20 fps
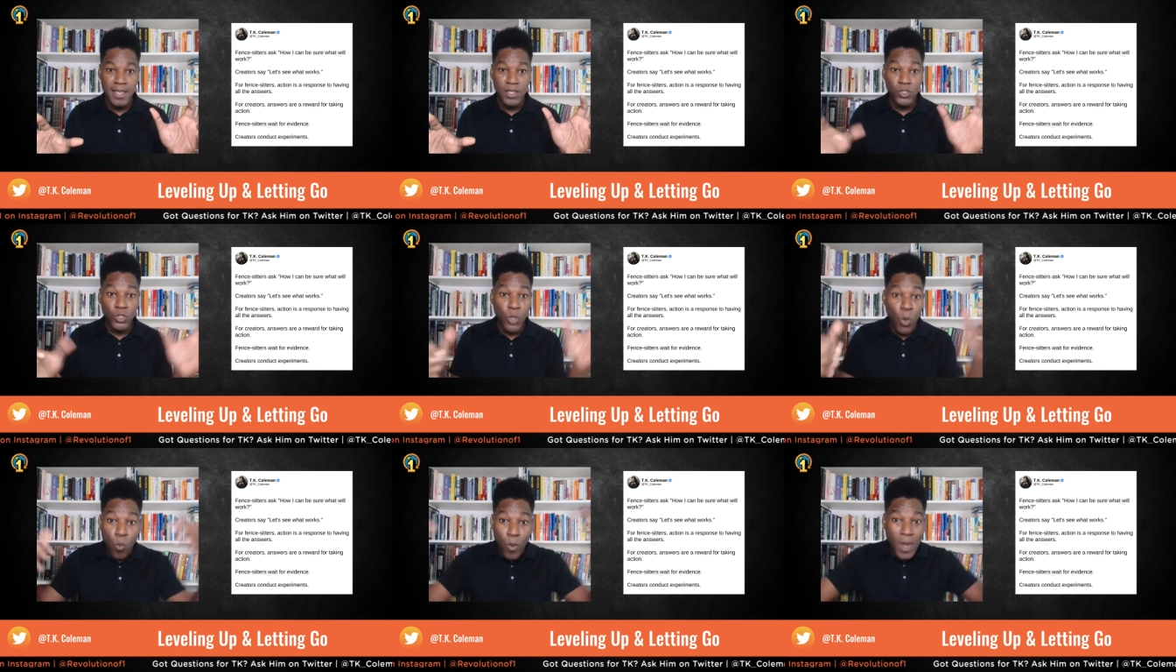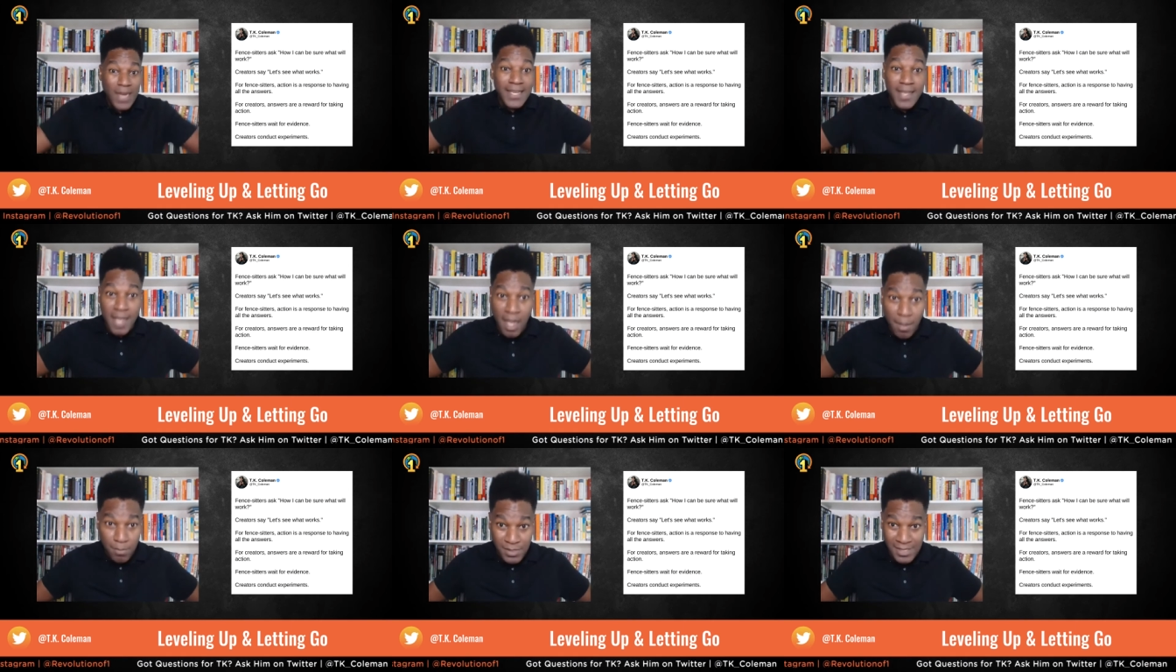to what
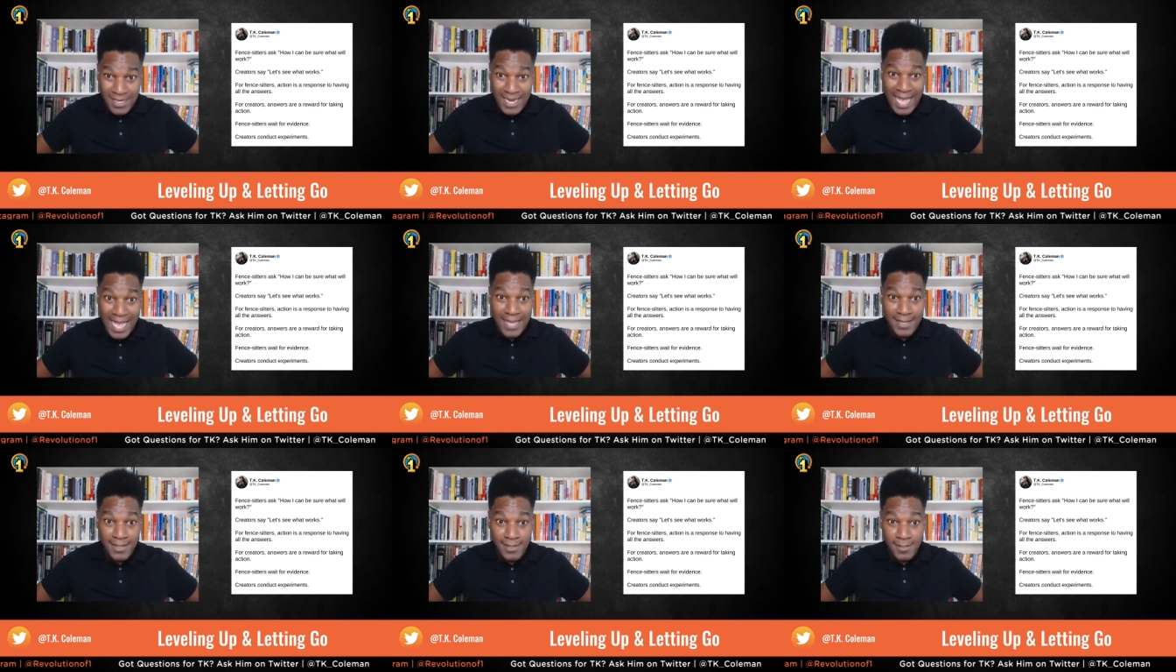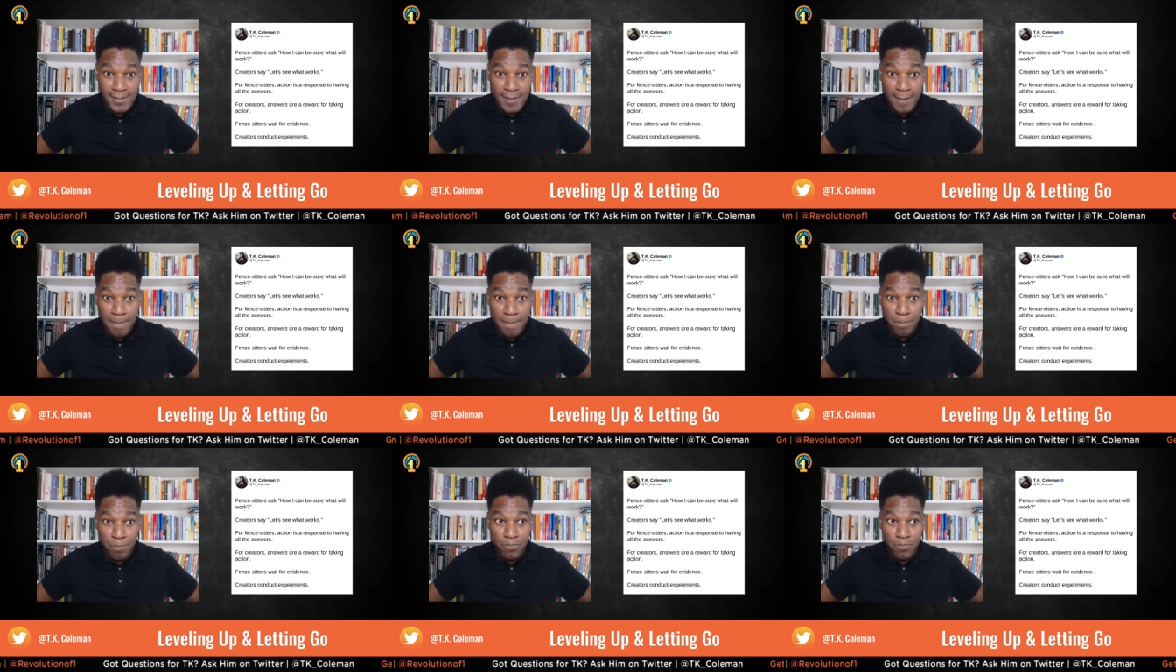comes next.
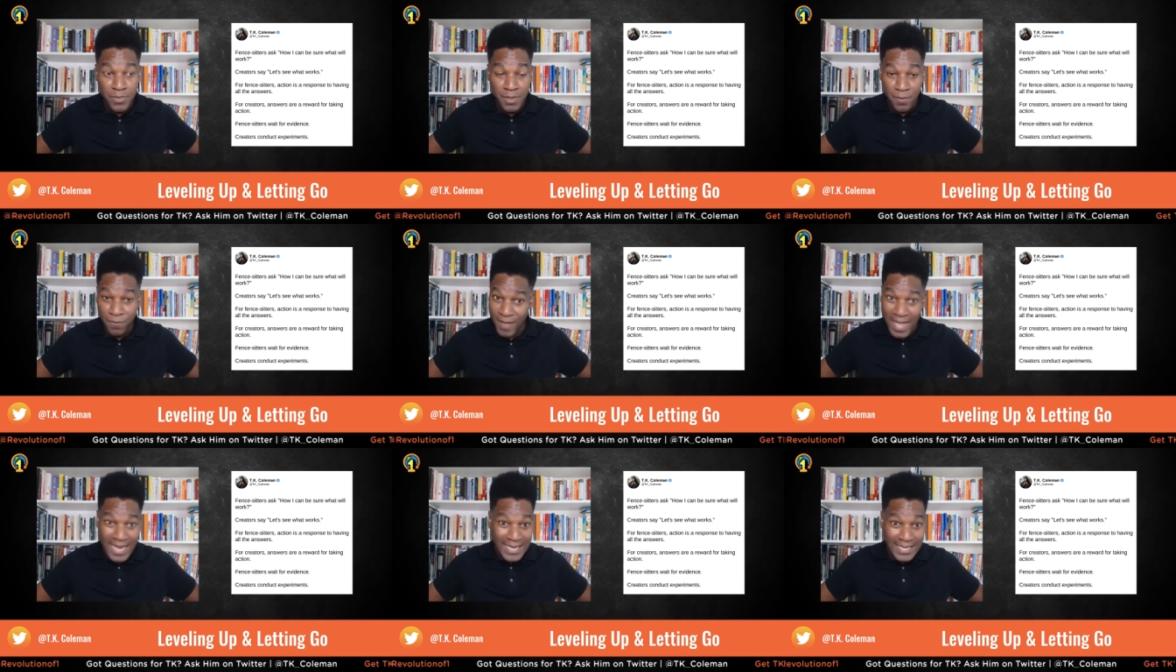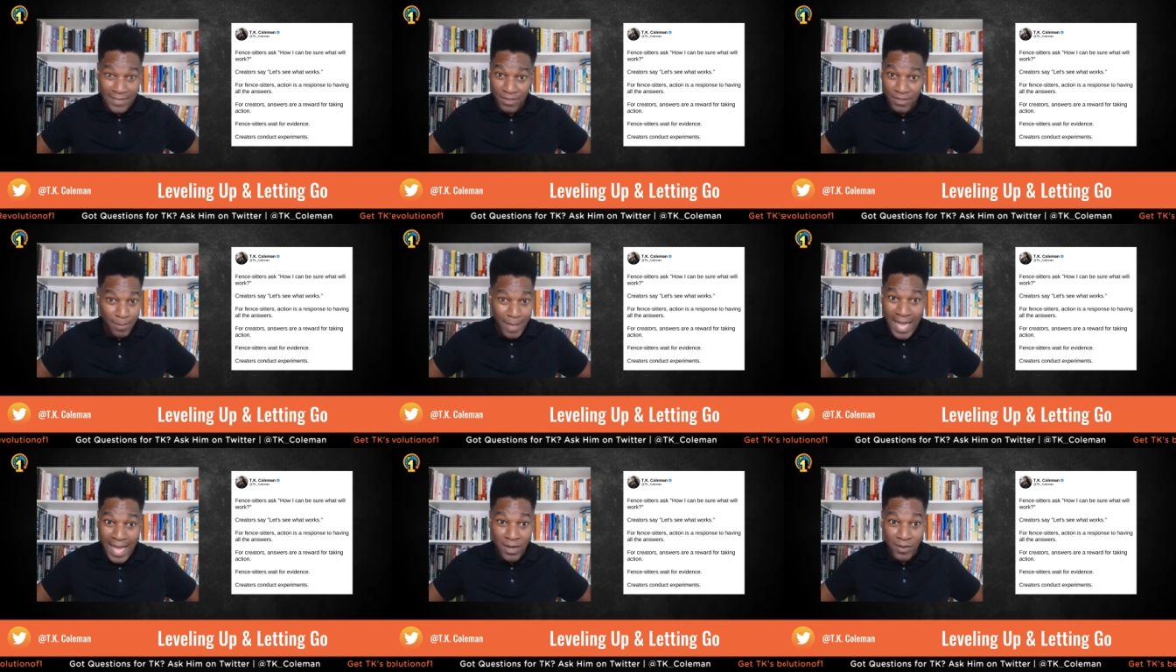The fact of the
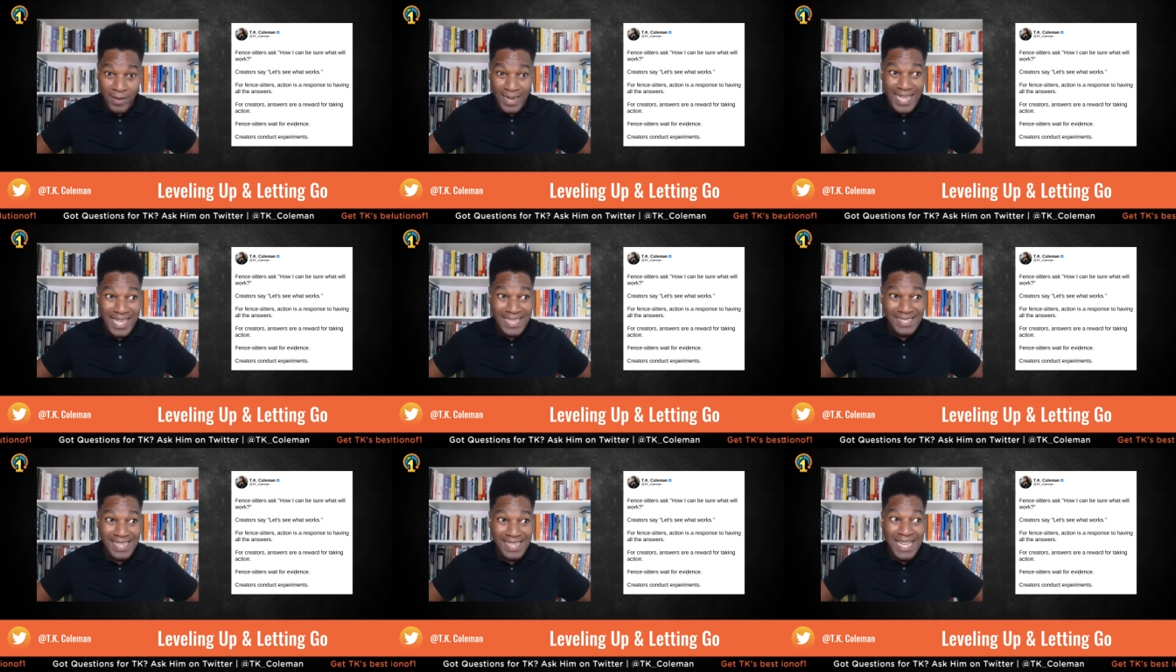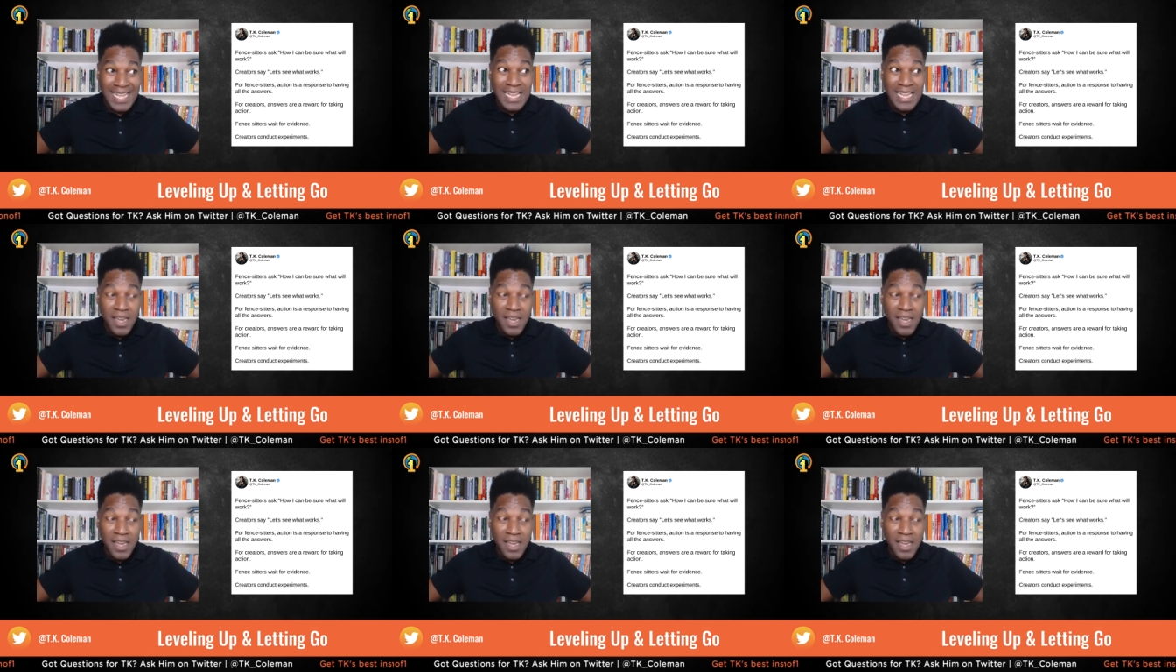matter is,